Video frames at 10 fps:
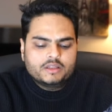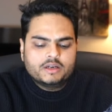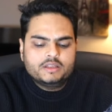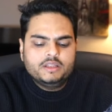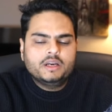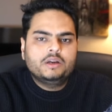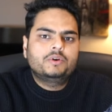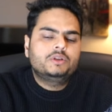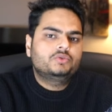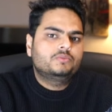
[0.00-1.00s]
third thing i
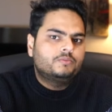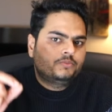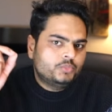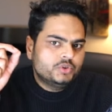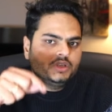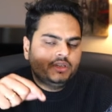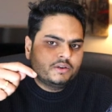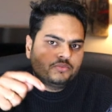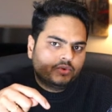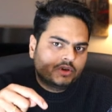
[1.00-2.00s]
want to put
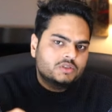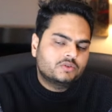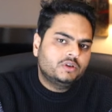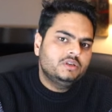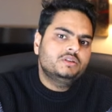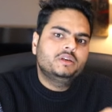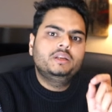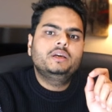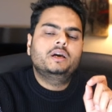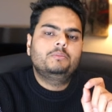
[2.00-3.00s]
here focus on is
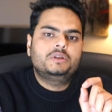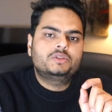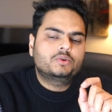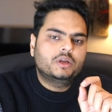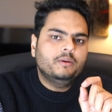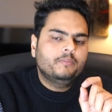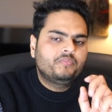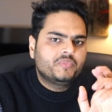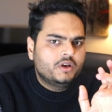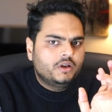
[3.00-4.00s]
reading habits okay
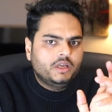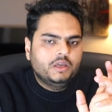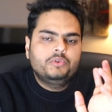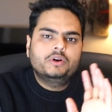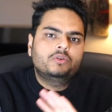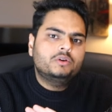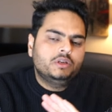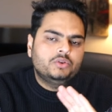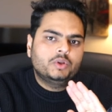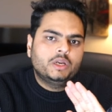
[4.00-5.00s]
if you are not
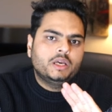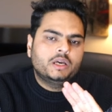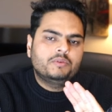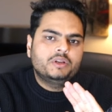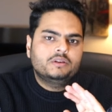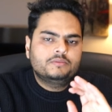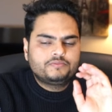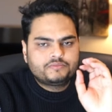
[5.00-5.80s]
into reading habit